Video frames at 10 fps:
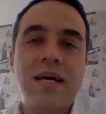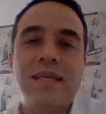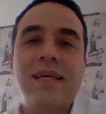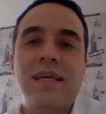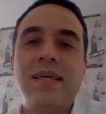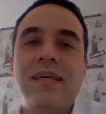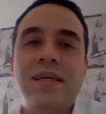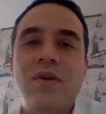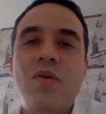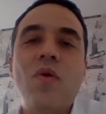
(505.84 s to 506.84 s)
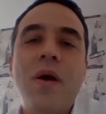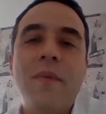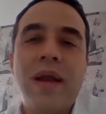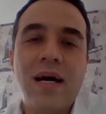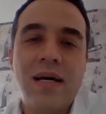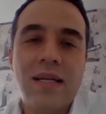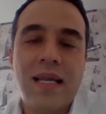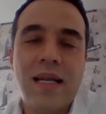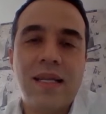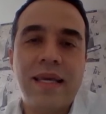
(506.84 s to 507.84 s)
lesser time. Another
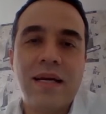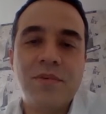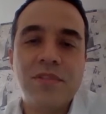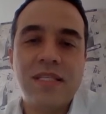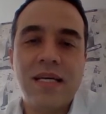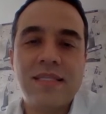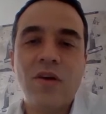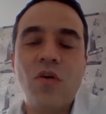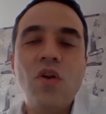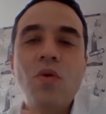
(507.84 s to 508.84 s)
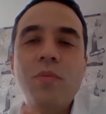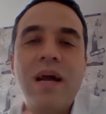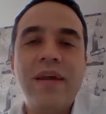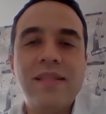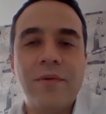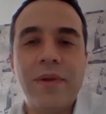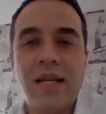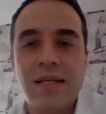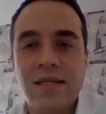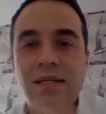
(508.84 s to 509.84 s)
important feature is that
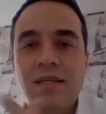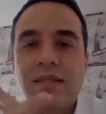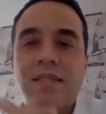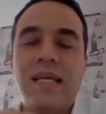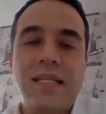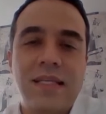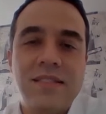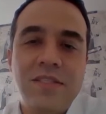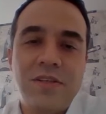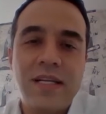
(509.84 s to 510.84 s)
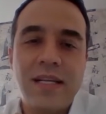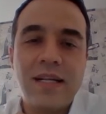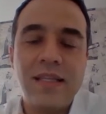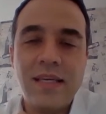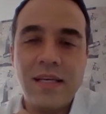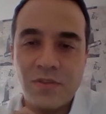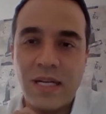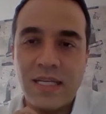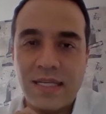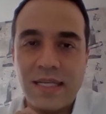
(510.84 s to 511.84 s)
with all these renewable
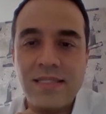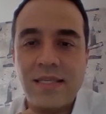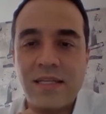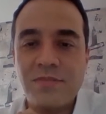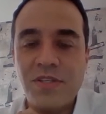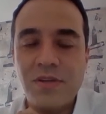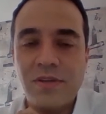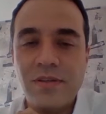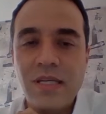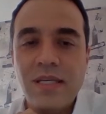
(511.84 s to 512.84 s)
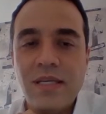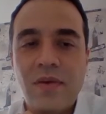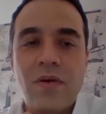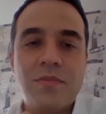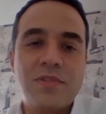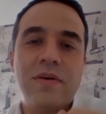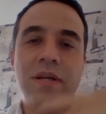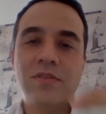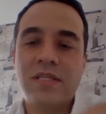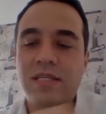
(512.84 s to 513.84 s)
sources are
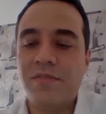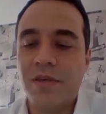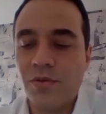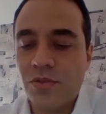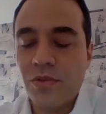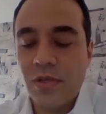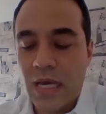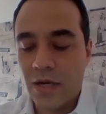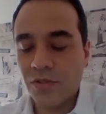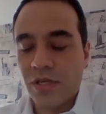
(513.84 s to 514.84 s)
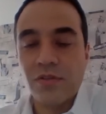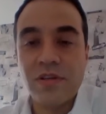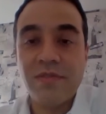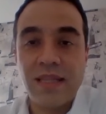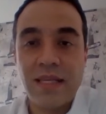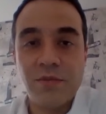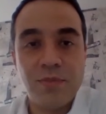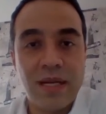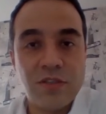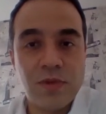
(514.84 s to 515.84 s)
outside of the
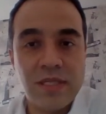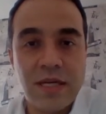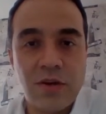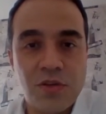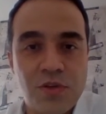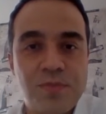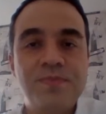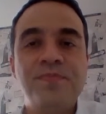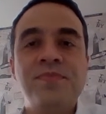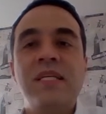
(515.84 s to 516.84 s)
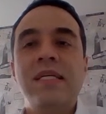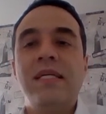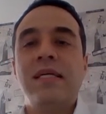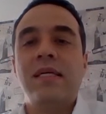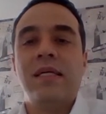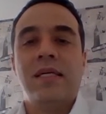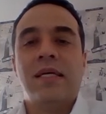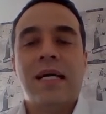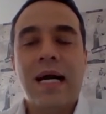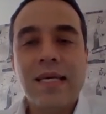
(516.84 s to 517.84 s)
infrastructure of the grid. In the
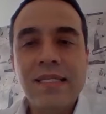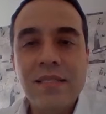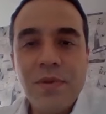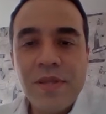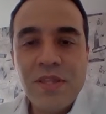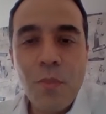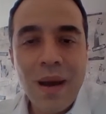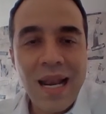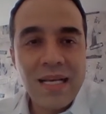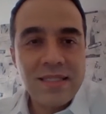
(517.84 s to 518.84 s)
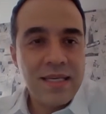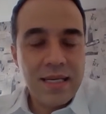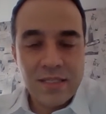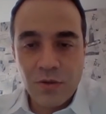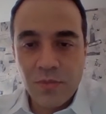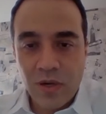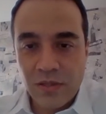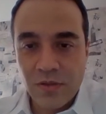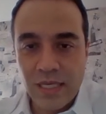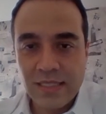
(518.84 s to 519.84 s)
case of Colombia, we can
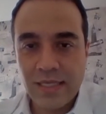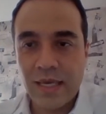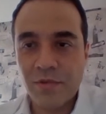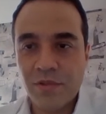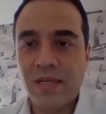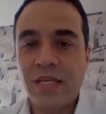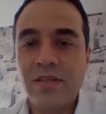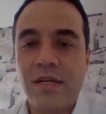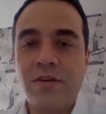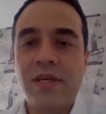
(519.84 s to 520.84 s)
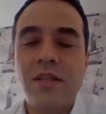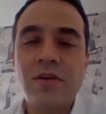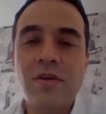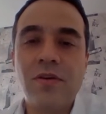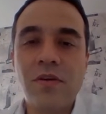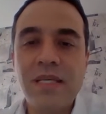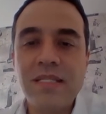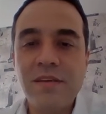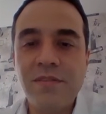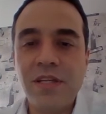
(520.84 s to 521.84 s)
see the potential,
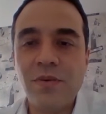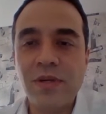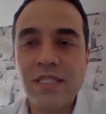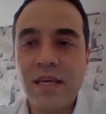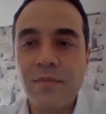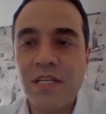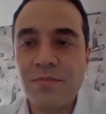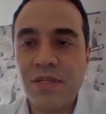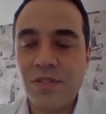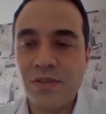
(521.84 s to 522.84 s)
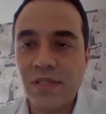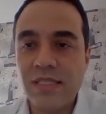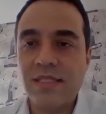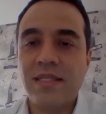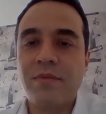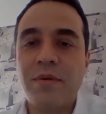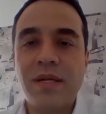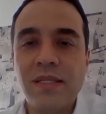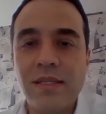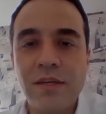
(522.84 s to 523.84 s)
and this is at the north of the
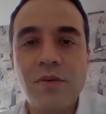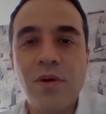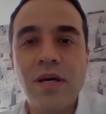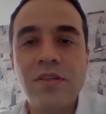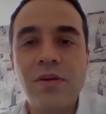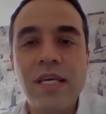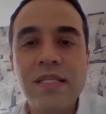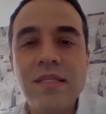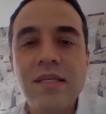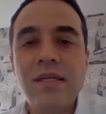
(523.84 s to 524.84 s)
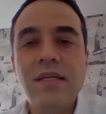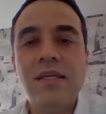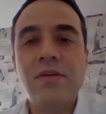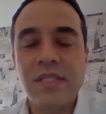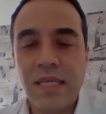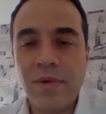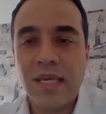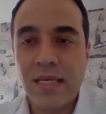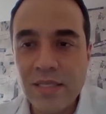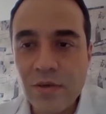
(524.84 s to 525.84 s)
country, so there is no infrastructure
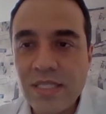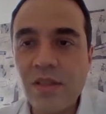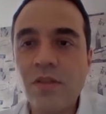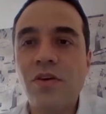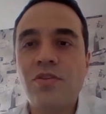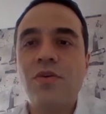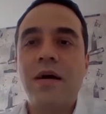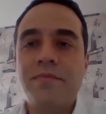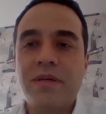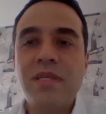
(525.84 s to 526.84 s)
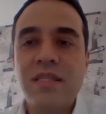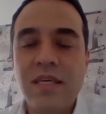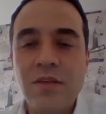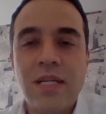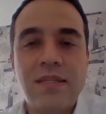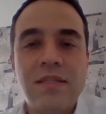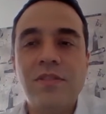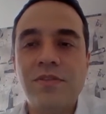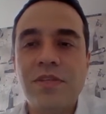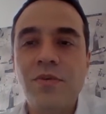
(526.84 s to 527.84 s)
whatsoever for the transmission, so we
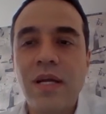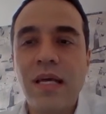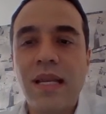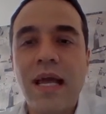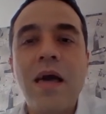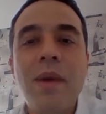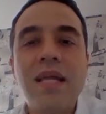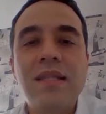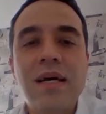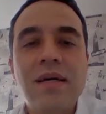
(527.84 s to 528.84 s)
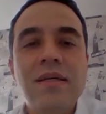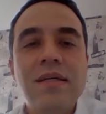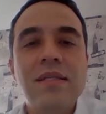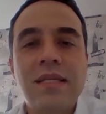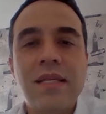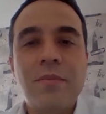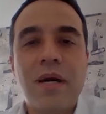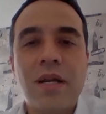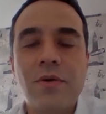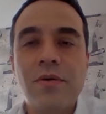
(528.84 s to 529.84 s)
can bring that energy to the consumption
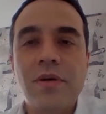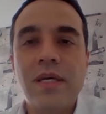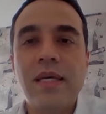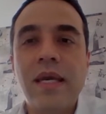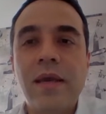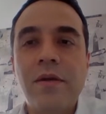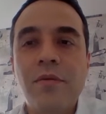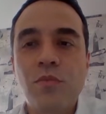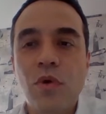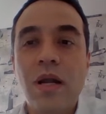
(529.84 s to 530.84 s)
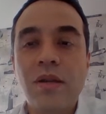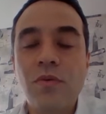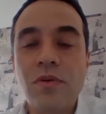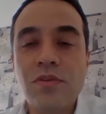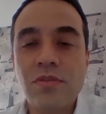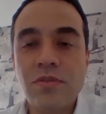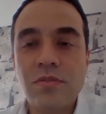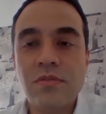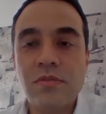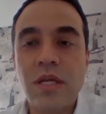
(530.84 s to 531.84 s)
point. So this is an
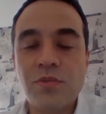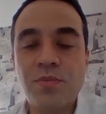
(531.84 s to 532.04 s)
additional